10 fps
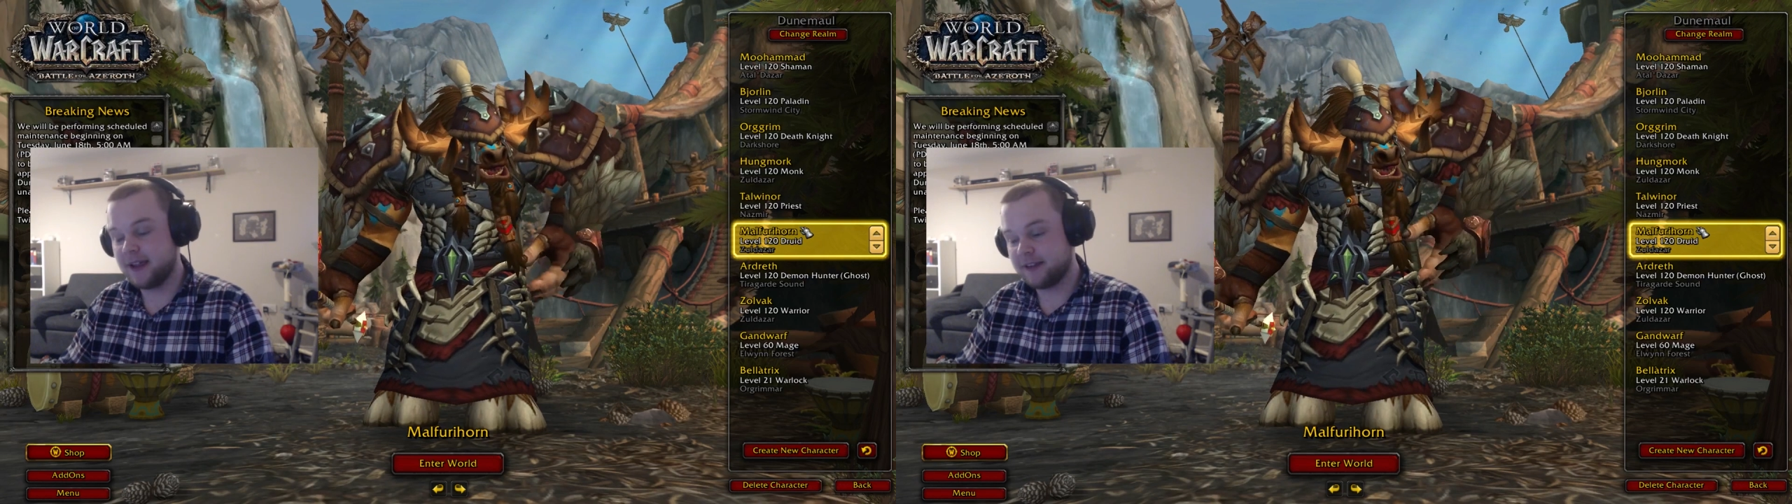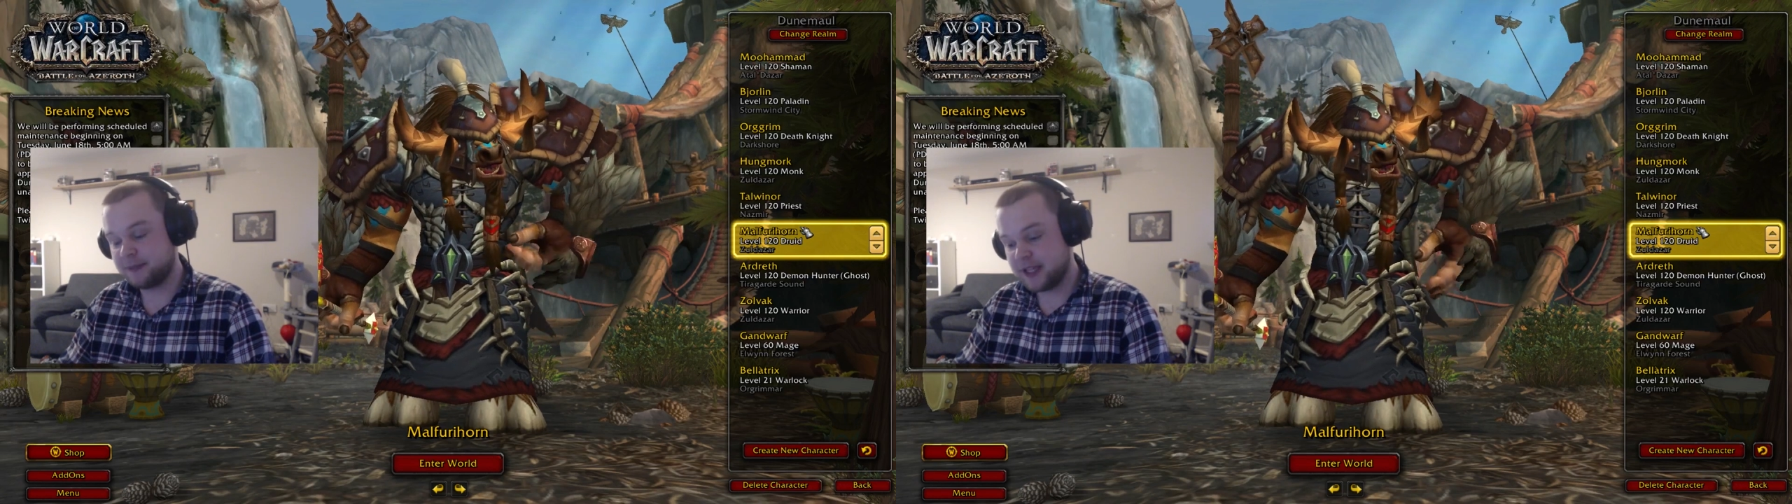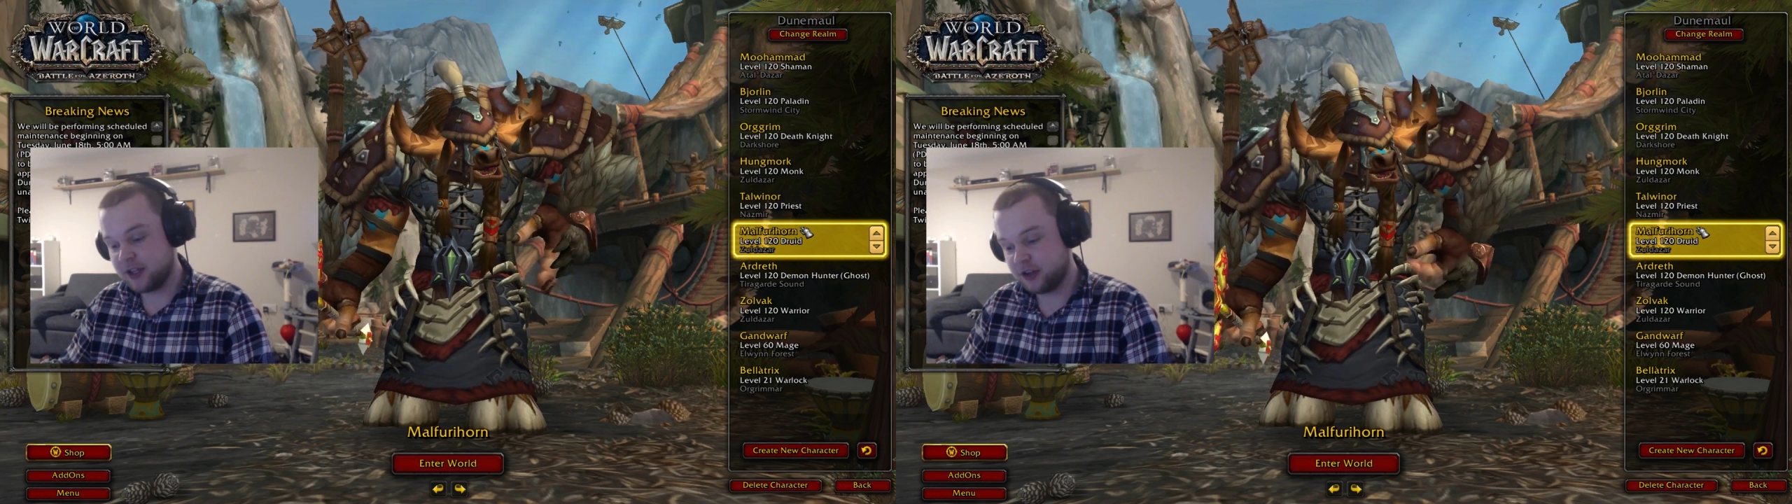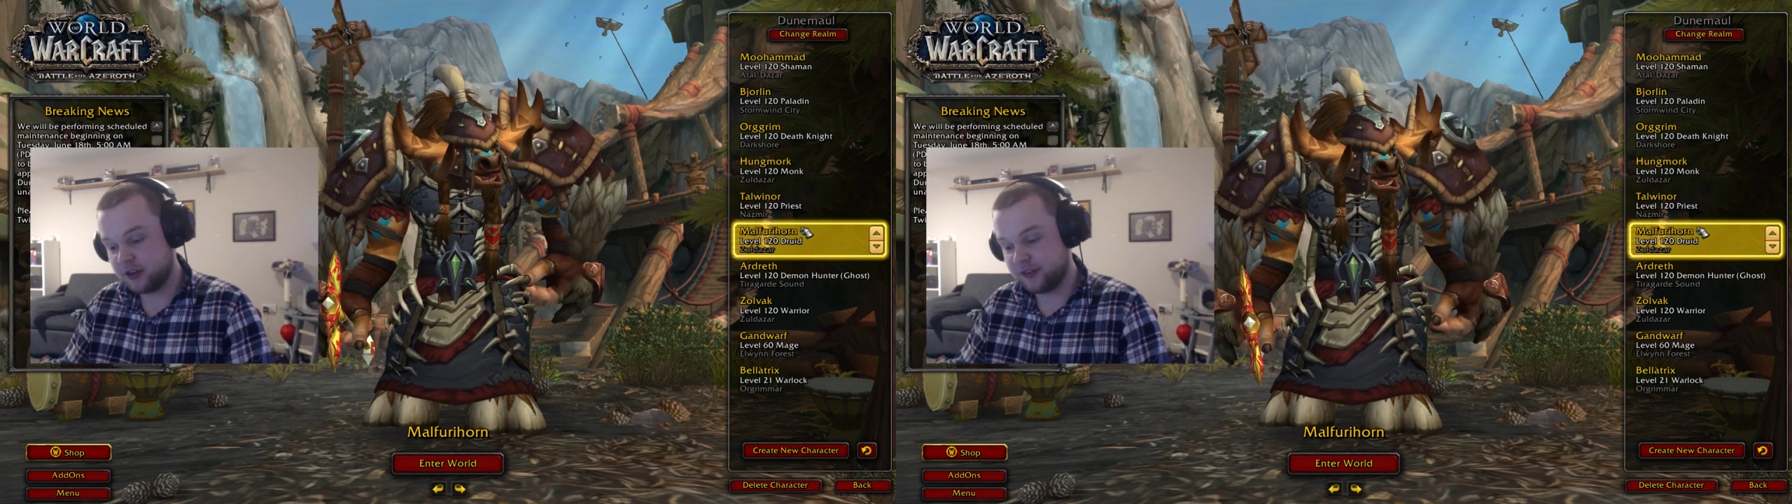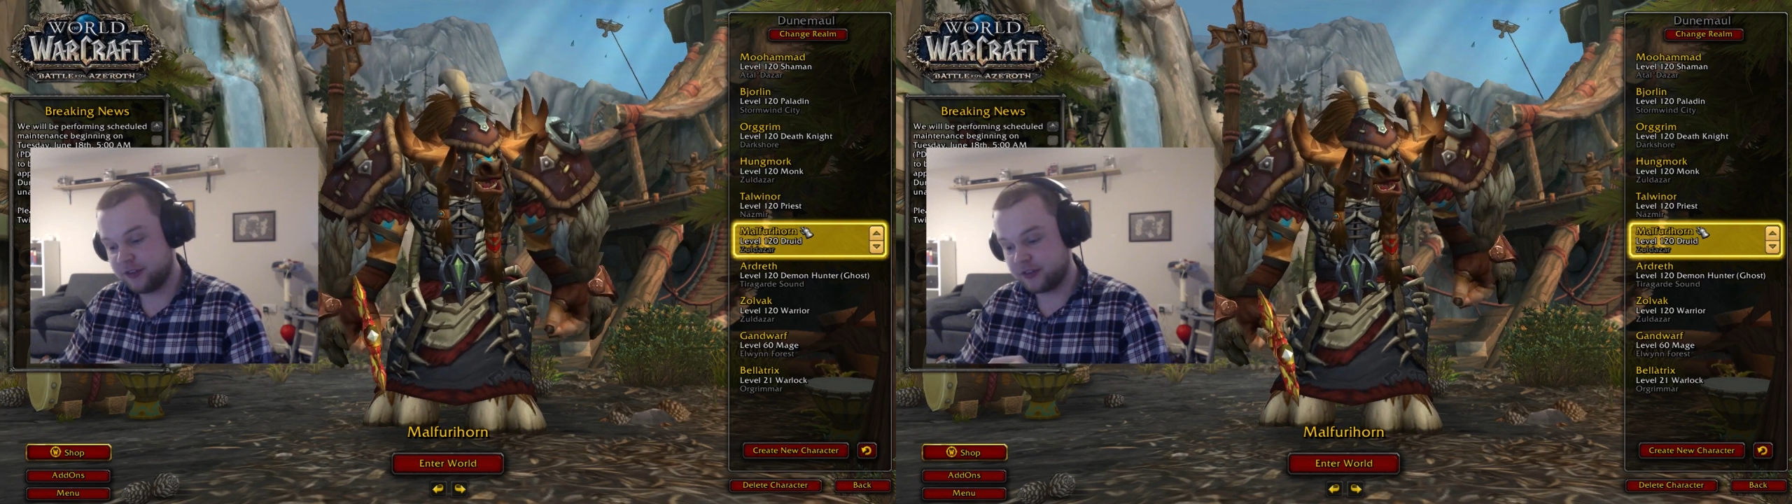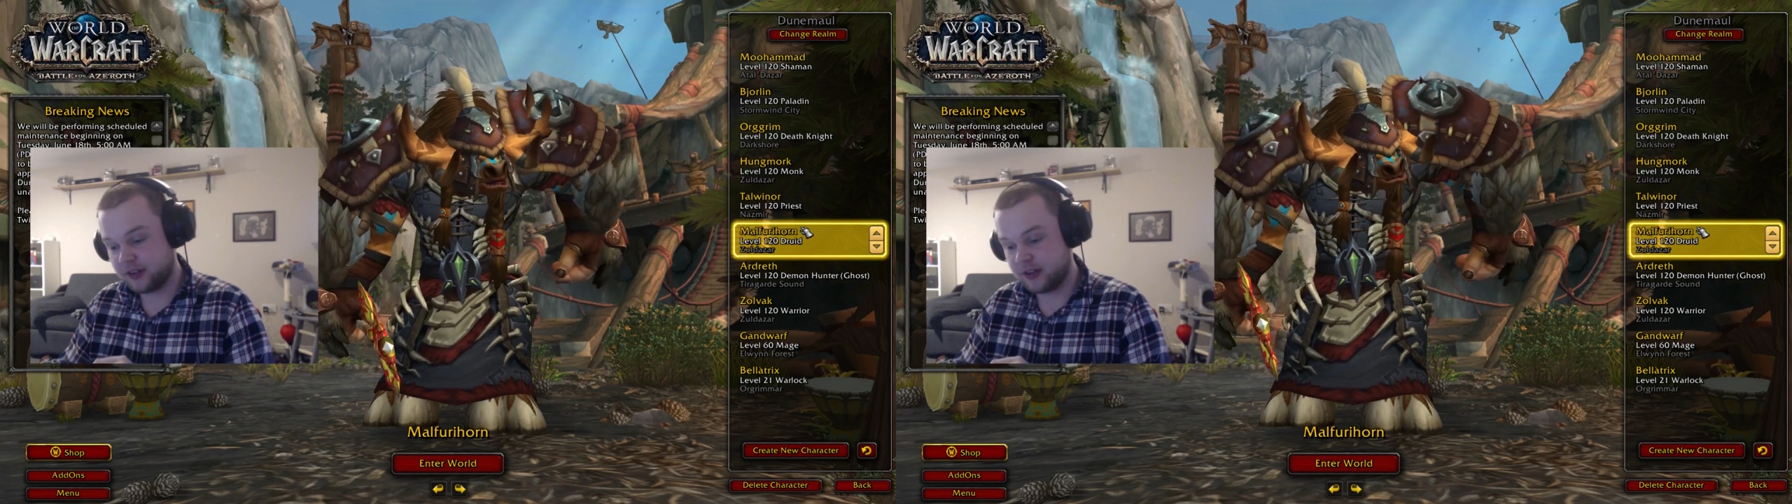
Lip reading: because